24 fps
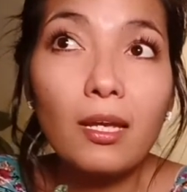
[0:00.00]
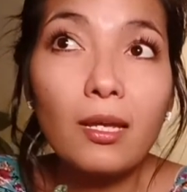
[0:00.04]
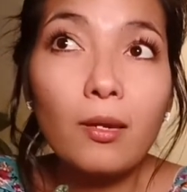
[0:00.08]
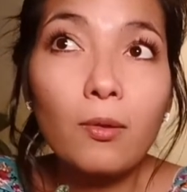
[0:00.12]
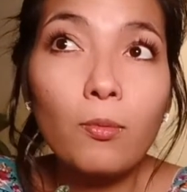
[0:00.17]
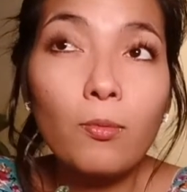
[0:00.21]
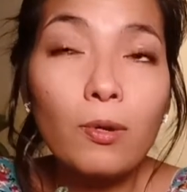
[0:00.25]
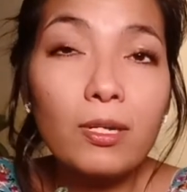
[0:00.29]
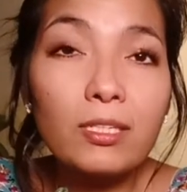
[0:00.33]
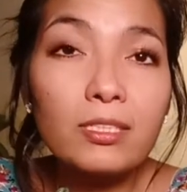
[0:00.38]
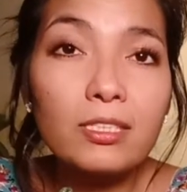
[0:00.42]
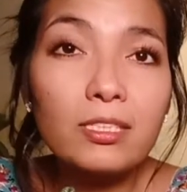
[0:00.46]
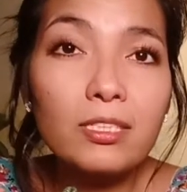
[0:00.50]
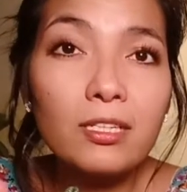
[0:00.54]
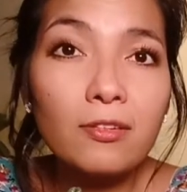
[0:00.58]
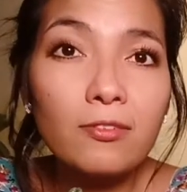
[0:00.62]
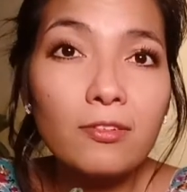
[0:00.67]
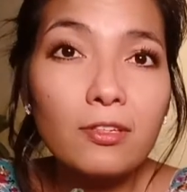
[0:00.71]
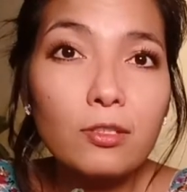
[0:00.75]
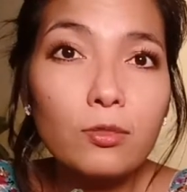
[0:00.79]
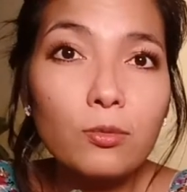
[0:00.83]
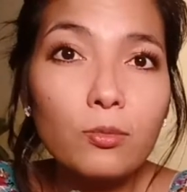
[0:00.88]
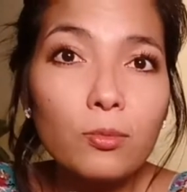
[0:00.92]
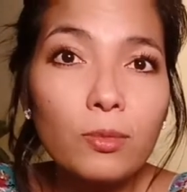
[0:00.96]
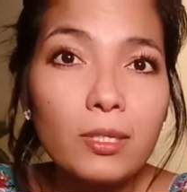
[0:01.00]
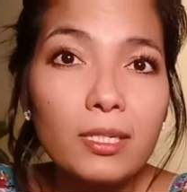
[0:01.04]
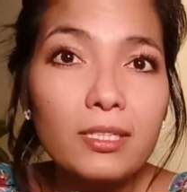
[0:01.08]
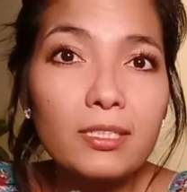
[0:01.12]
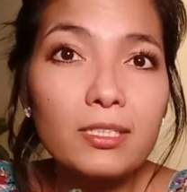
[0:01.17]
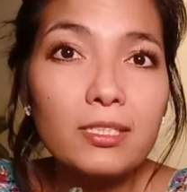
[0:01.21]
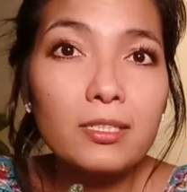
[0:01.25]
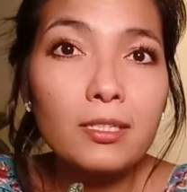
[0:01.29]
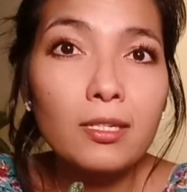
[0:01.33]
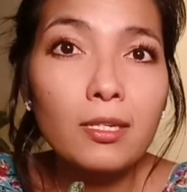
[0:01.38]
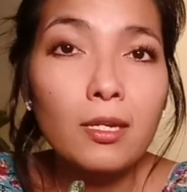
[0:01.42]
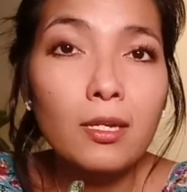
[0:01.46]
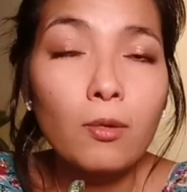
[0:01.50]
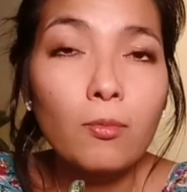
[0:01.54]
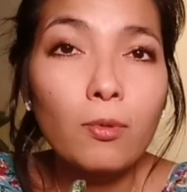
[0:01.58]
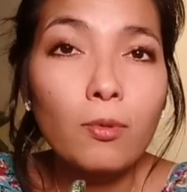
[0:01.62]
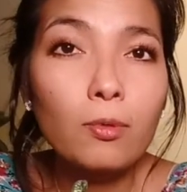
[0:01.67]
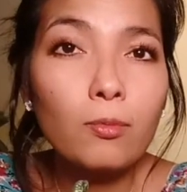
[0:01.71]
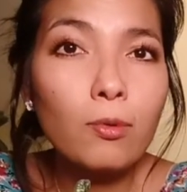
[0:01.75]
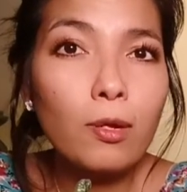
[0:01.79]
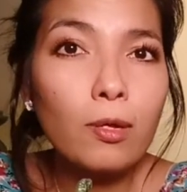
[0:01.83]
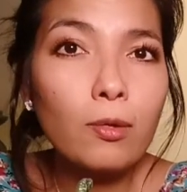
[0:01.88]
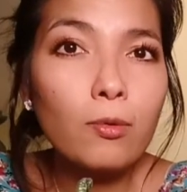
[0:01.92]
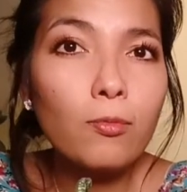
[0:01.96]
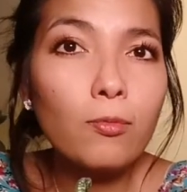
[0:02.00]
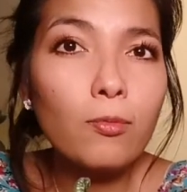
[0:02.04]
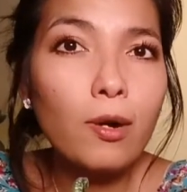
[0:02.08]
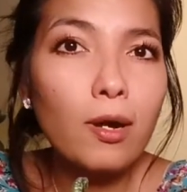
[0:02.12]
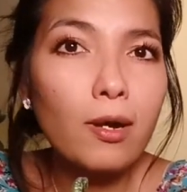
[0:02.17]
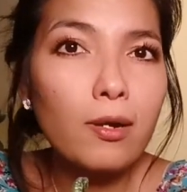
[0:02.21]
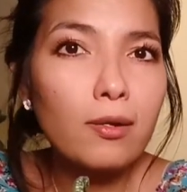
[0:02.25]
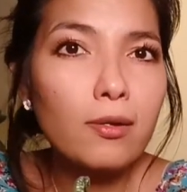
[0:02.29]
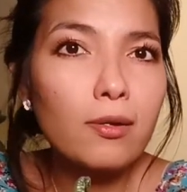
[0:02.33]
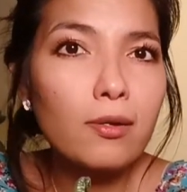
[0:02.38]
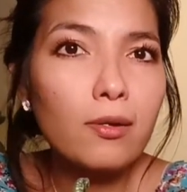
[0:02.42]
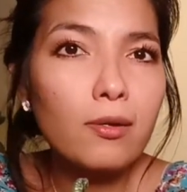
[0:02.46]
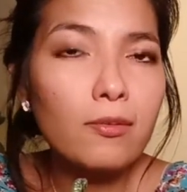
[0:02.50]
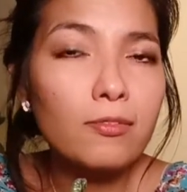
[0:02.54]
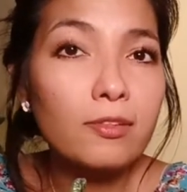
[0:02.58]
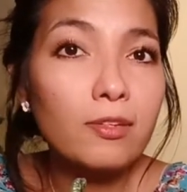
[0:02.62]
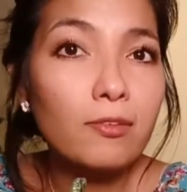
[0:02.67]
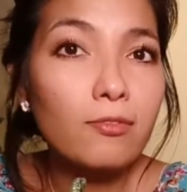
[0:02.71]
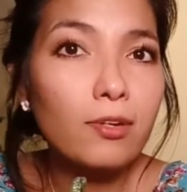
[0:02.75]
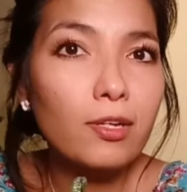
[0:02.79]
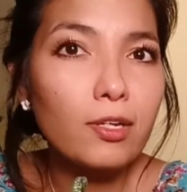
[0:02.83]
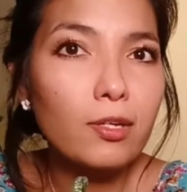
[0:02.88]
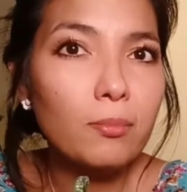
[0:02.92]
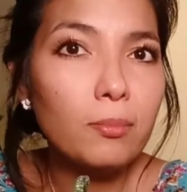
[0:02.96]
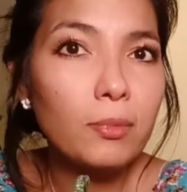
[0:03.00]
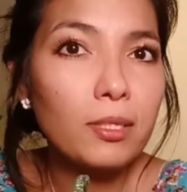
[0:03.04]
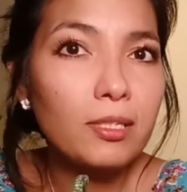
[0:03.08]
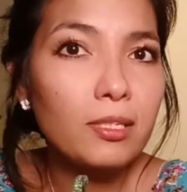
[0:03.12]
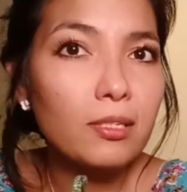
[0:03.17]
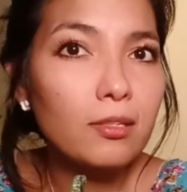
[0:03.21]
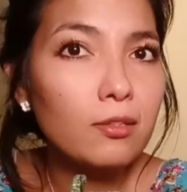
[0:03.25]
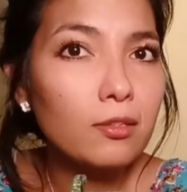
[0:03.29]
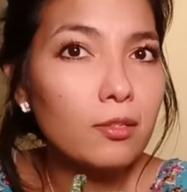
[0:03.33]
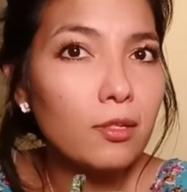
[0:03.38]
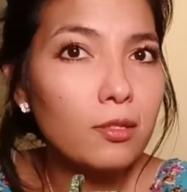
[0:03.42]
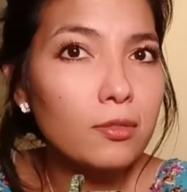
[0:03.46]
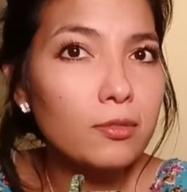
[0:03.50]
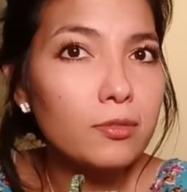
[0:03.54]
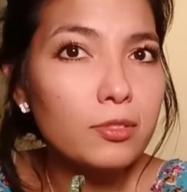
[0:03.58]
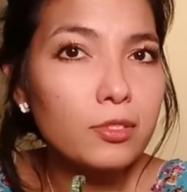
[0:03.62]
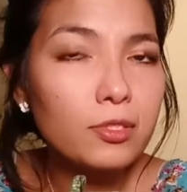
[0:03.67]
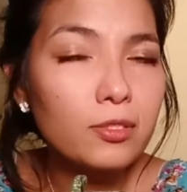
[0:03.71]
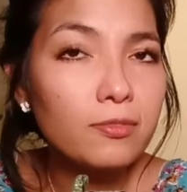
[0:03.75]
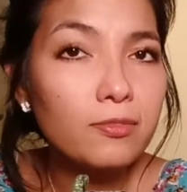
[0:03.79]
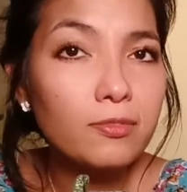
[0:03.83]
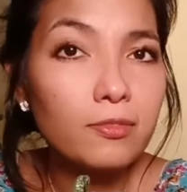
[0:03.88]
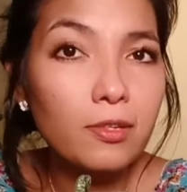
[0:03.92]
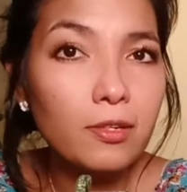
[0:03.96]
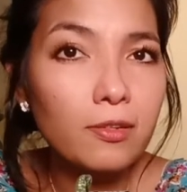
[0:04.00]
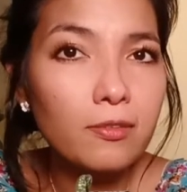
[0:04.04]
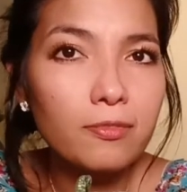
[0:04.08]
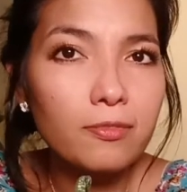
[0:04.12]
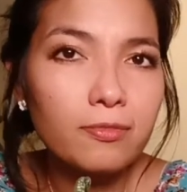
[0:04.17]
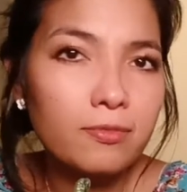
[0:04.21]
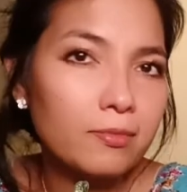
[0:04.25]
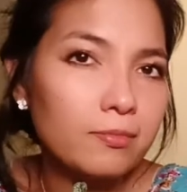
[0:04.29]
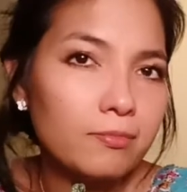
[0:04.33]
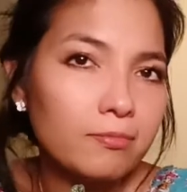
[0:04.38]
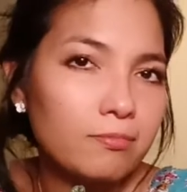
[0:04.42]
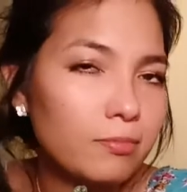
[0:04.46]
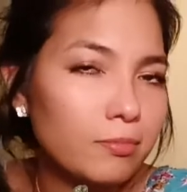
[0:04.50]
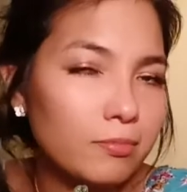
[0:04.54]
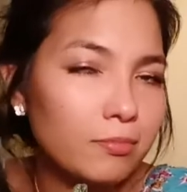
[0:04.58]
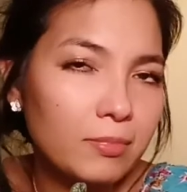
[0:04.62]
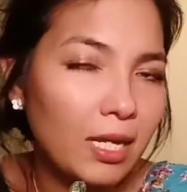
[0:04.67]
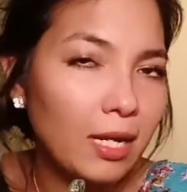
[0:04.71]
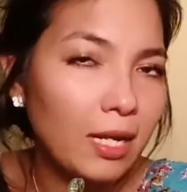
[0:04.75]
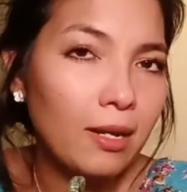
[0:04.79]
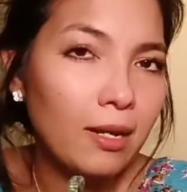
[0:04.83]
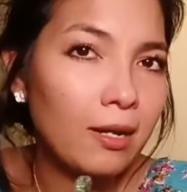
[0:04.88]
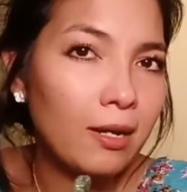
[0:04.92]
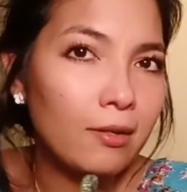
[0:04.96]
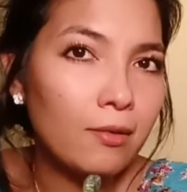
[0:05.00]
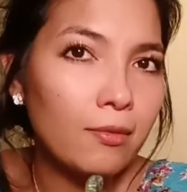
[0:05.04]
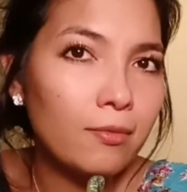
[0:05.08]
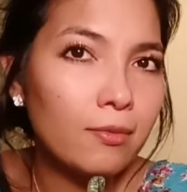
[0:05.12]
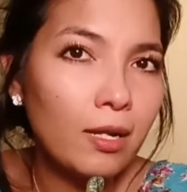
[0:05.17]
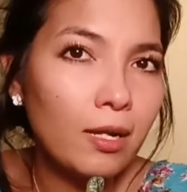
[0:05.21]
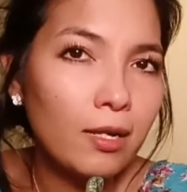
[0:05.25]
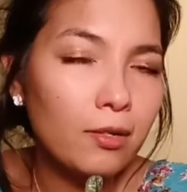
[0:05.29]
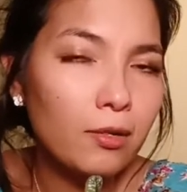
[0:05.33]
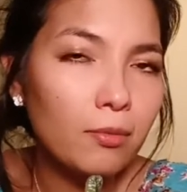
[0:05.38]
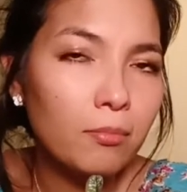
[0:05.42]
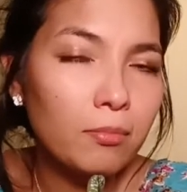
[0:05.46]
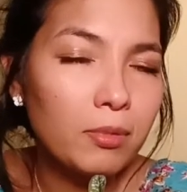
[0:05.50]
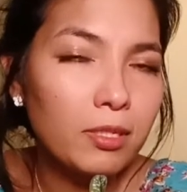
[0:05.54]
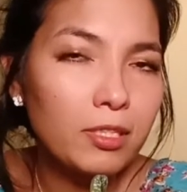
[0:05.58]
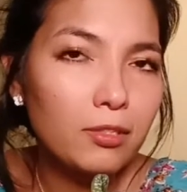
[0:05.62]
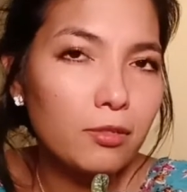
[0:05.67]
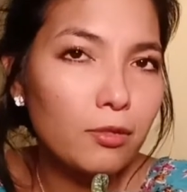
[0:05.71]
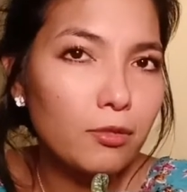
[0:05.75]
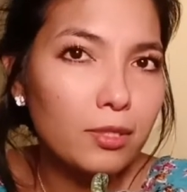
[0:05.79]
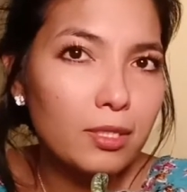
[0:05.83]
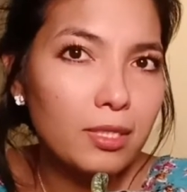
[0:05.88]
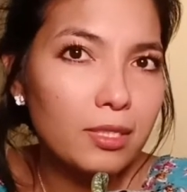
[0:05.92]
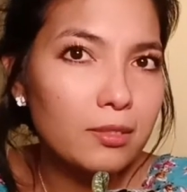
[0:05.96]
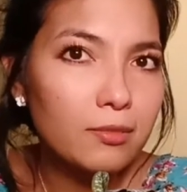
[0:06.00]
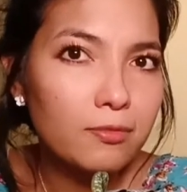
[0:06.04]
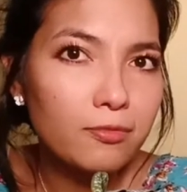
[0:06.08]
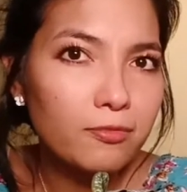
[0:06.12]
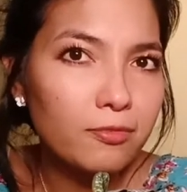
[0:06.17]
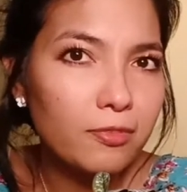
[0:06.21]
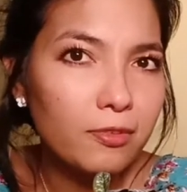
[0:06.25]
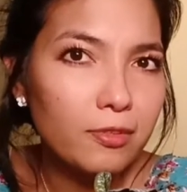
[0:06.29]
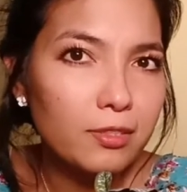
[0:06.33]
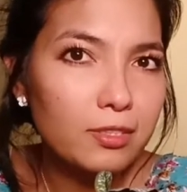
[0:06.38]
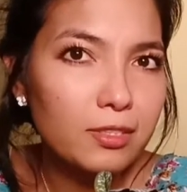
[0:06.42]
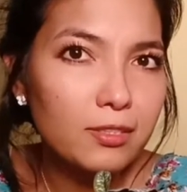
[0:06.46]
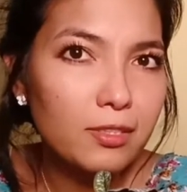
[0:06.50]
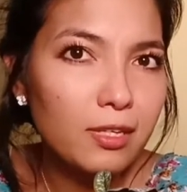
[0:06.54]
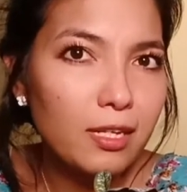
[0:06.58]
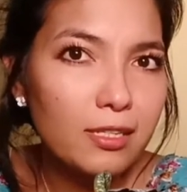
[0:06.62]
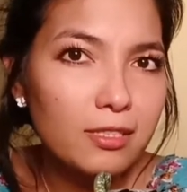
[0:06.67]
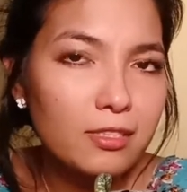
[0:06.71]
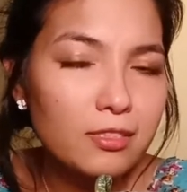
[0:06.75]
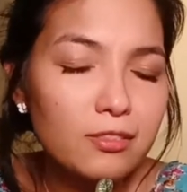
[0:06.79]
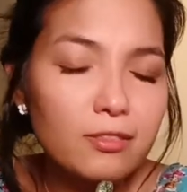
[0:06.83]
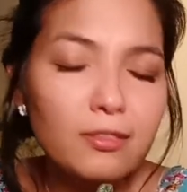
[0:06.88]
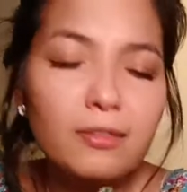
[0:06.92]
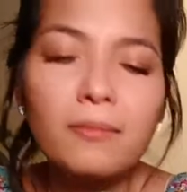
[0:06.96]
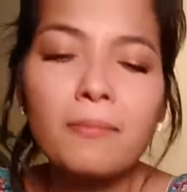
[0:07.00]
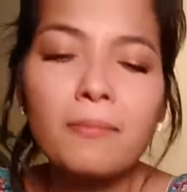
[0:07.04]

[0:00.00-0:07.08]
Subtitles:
once every 2 weeks, with 1/4 of the recommended dose of a complete orchid fertilizer